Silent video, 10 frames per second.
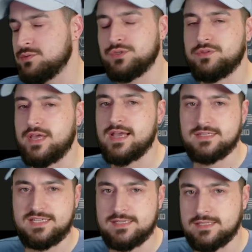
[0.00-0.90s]
We'll do the
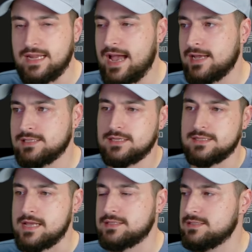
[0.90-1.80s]
antiques last, because
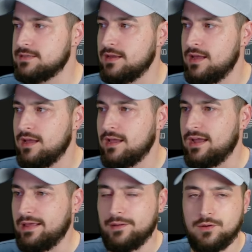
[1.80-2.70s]
that's
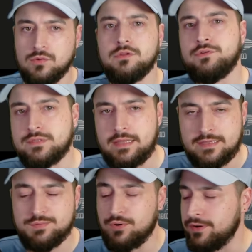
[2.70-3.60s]
kind of old news at this point,